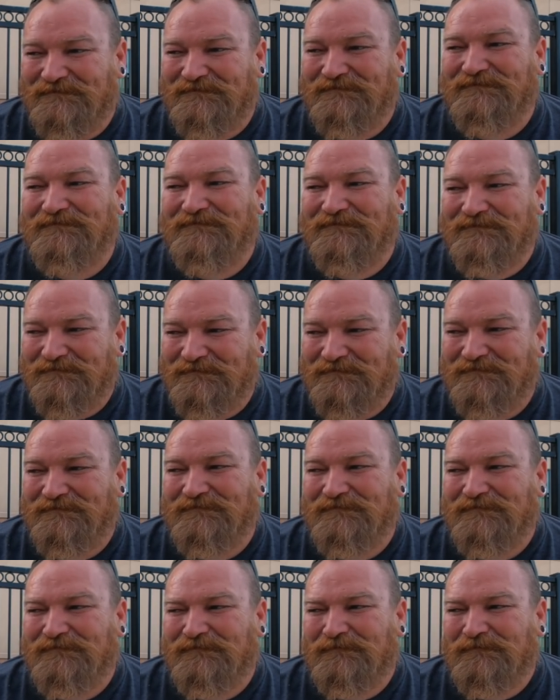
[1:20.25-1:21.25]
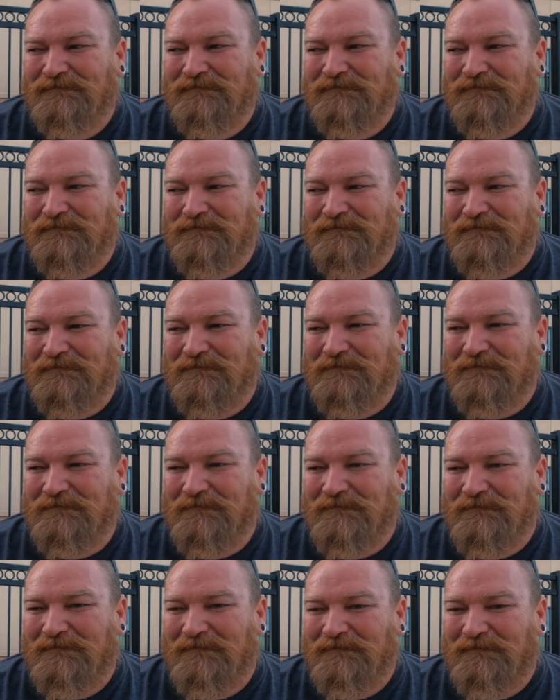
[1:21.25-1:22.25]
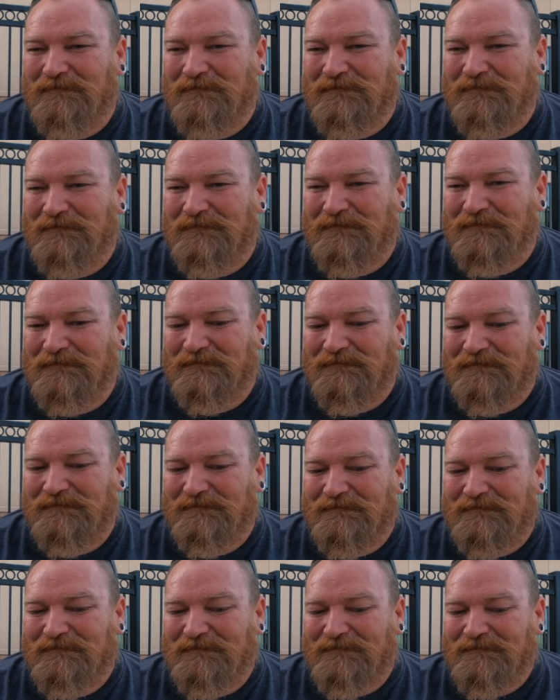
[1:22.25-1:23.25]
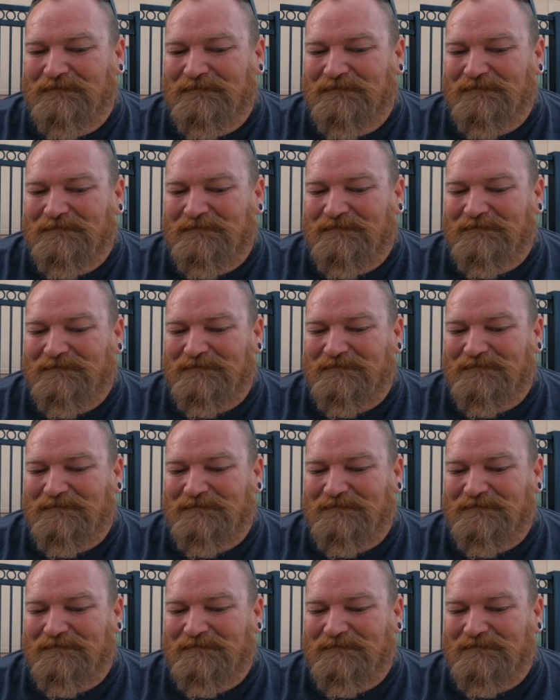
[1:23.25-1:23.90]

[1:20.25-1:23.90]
[no speech]